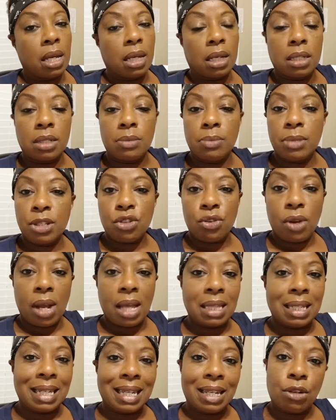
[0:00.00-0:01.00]
Because Mr.
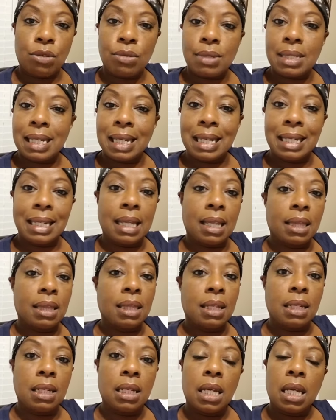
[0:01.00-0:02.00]
Allen ain't going to say
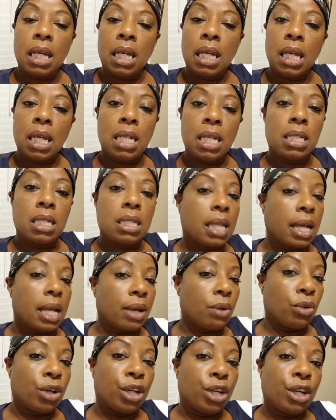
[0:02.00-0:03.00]
nothing. He's just
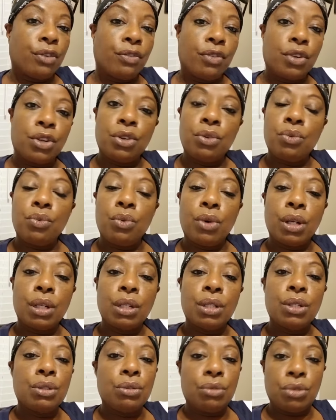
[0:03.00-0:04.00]
like, whatever you want to
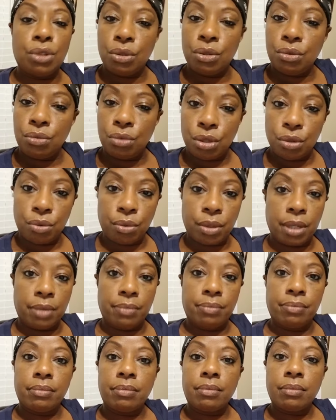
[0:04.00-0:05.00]
do, you do it.
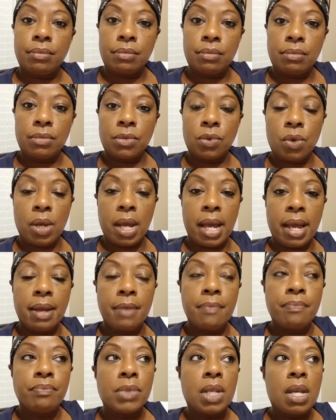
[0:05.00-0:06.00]

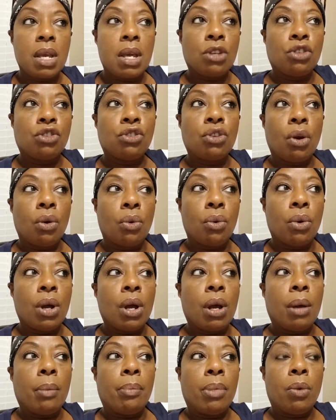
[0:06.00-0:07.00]
Okay? So,
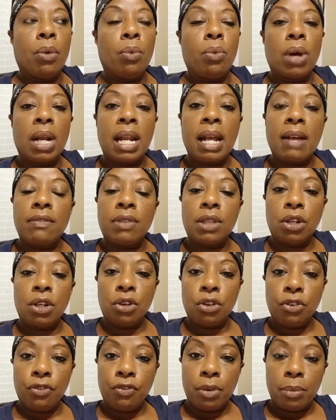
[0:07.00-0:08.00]
but what I've
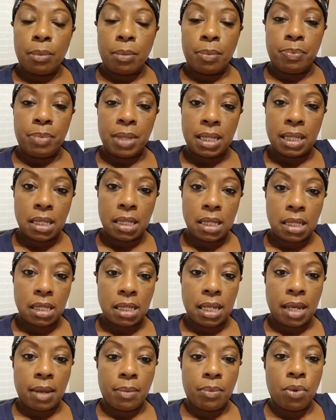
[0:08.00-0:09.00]
learned from a business
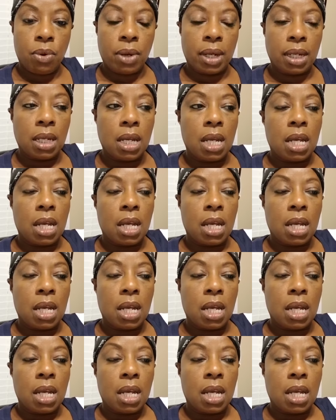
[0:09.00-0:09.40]
standpoint